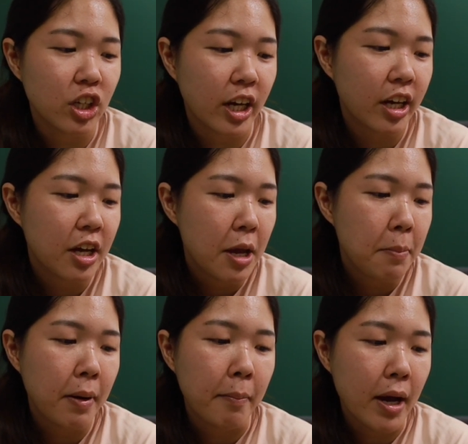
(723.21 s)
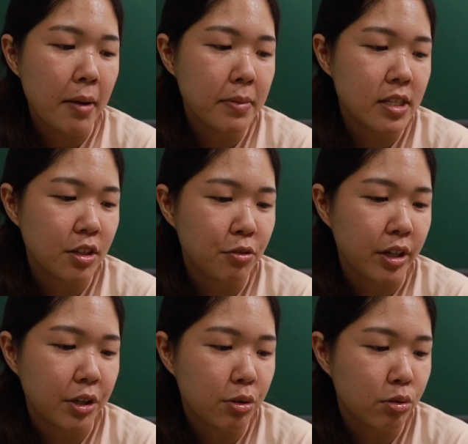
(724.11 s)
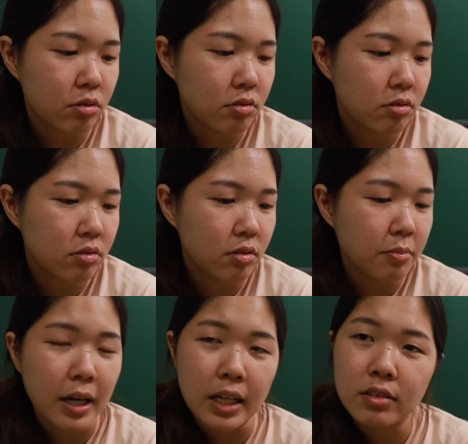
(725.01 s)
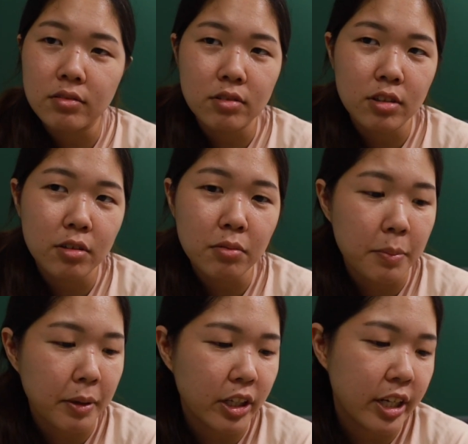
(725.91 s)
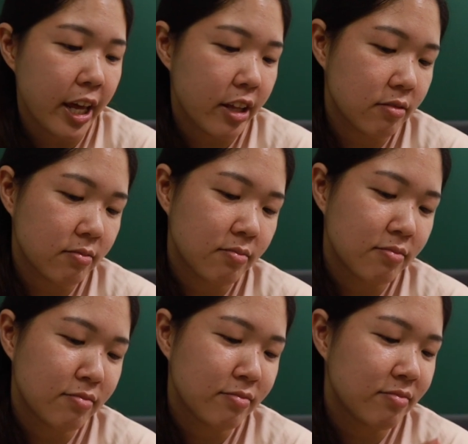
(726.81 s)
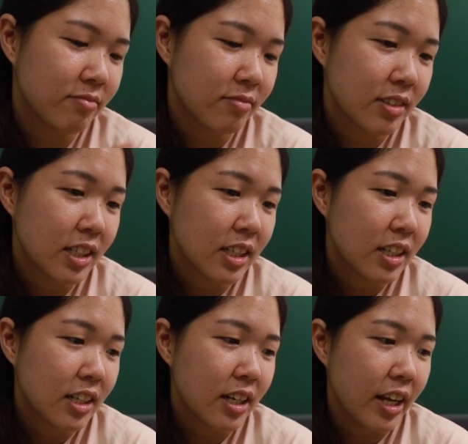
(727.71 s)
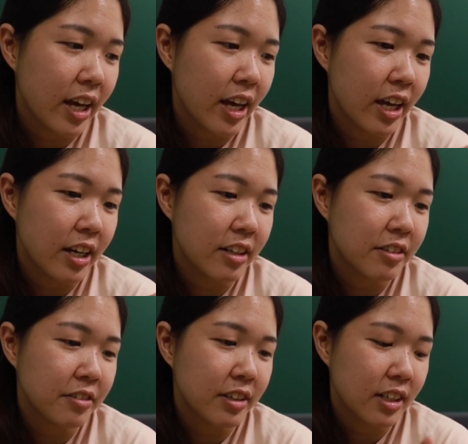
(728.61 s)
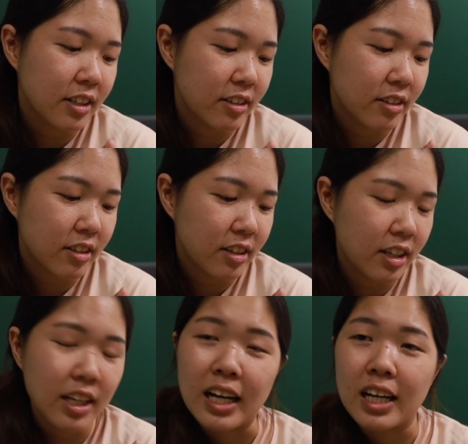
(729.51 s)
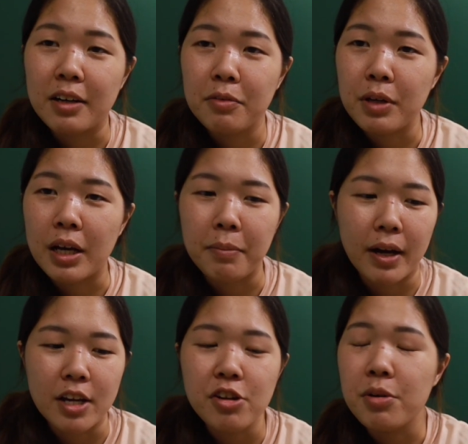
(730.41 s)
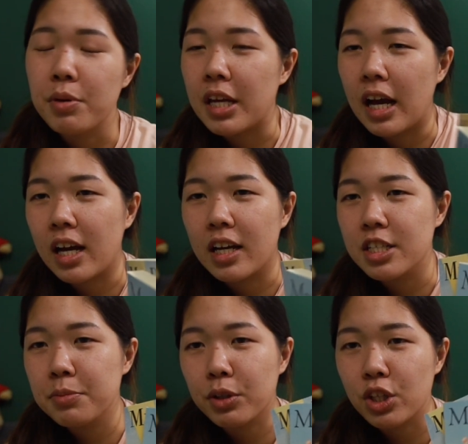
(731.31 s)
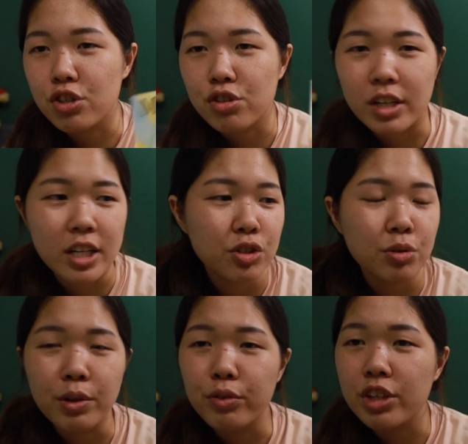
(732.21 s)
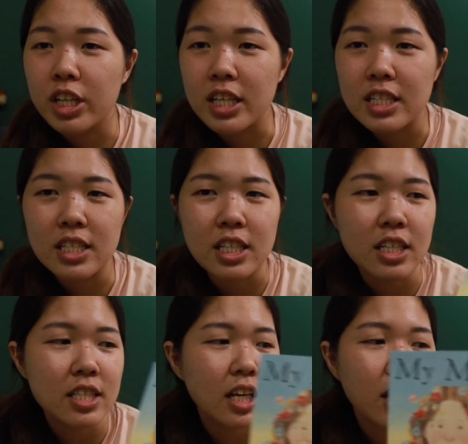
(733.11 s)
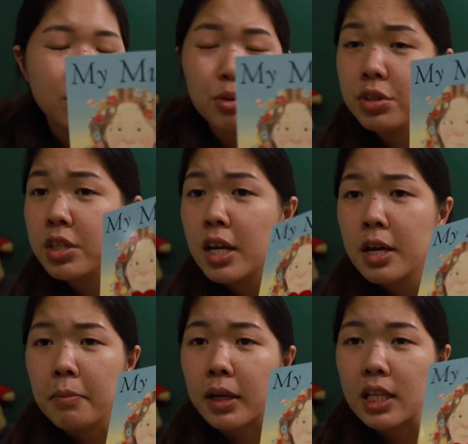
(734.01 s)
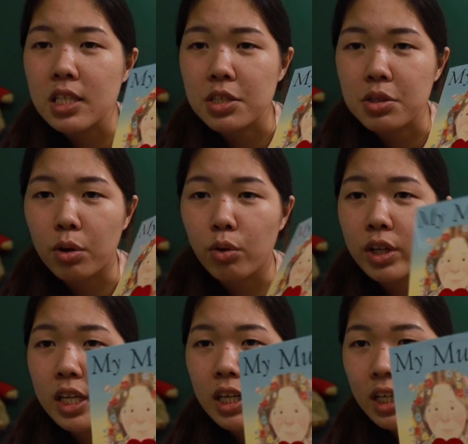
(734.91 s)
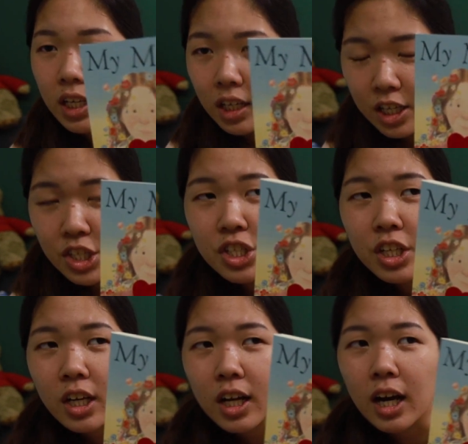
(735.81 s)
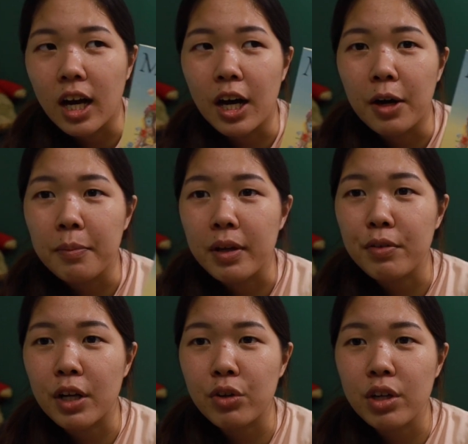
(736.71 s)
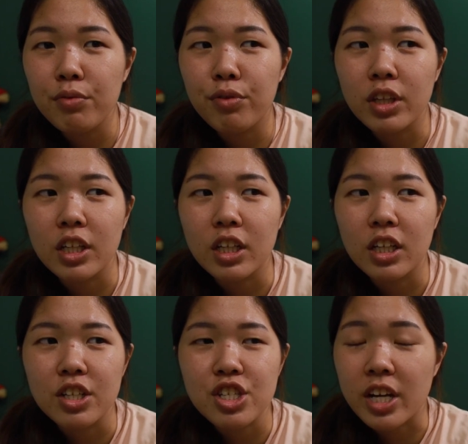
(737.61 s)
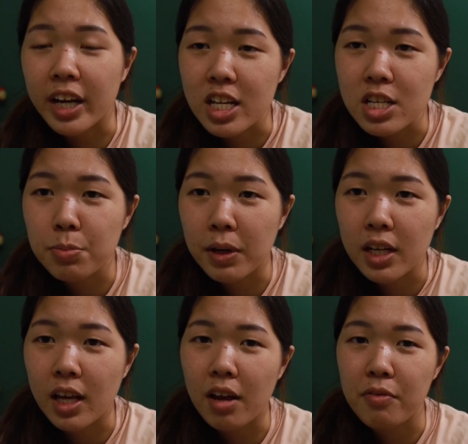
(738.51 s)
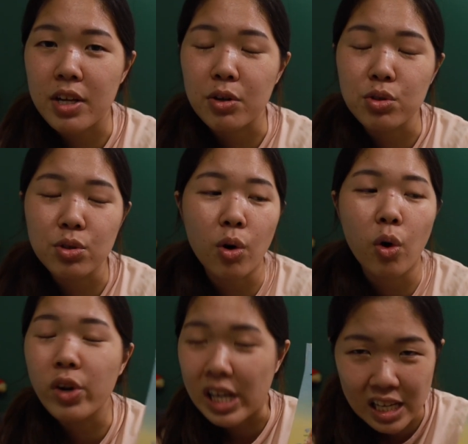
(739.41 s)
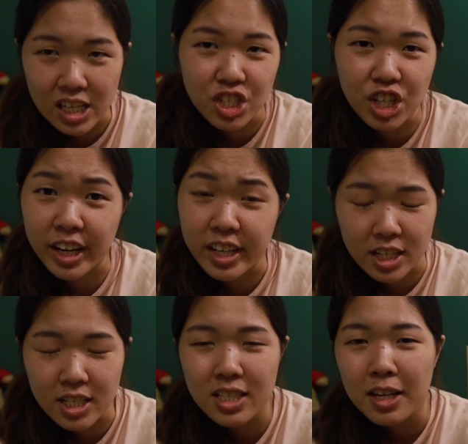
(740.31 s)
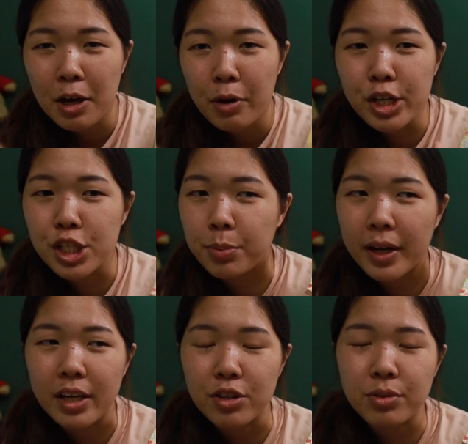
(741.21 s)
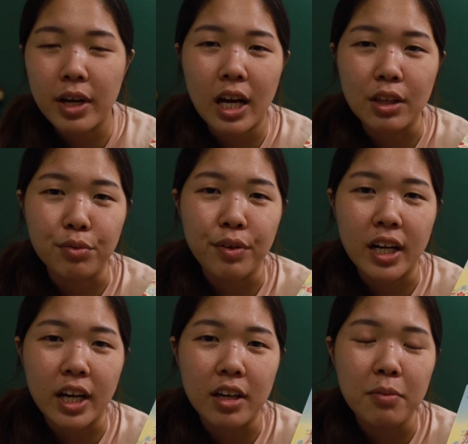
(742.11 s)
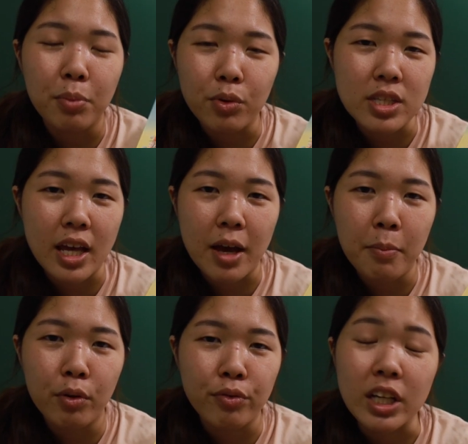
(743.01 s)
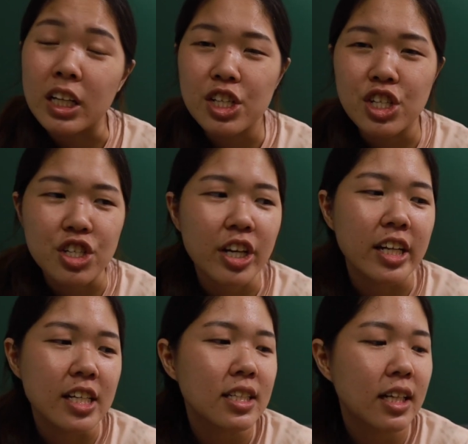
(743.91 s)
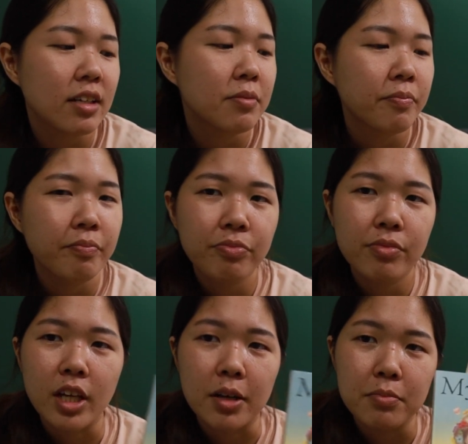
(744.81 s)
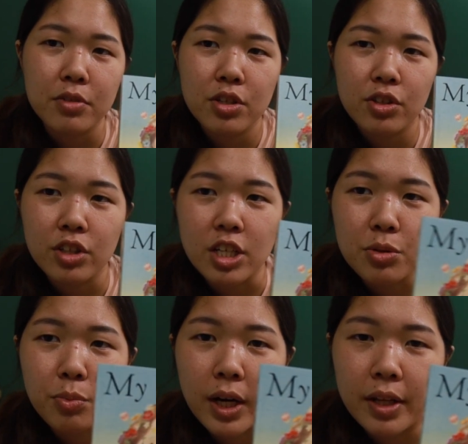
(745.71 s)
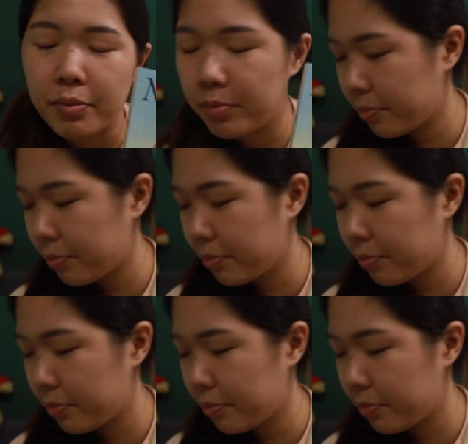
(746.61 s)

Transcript: Like, my mom is a great cook, but what about the dad? Then yeah lah. But anyway, I just bought it to try, so we'll read it and see how it goes. But this is only English. If you're looking for the Chinese one, they have it also only in Chinese, which is why it was quite hard to find like books that have both English and Chinese lah. Yeah, so this is one.